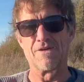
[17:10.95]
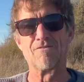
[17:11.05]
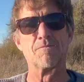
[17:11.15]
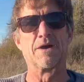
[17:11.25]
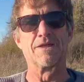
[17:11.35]

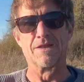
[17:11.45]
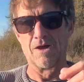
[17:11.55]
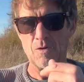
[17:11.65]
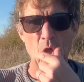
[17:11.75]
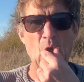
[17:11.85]
Everybody,
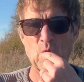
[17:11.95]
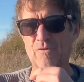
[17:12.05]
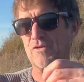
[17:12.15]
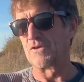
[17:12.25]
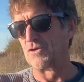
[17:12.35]
"I
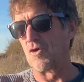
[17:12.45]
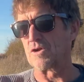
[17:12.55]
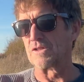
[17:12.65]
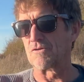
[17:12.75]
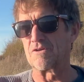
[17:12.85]
work for the New
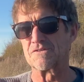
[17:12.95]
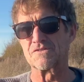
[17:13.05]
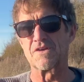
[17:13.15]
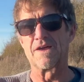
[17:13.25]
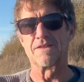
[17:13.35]
York Literary
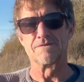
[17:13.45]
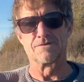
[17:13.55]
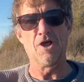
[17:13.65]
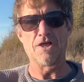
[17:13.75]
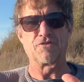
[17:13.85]
Society,
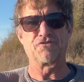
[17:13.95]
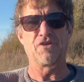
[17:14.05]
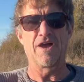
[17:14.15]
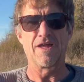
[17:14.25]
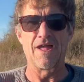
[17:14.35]
not the
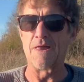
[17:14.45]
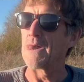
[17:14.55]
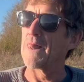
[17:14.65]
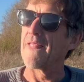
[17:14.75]
CIA."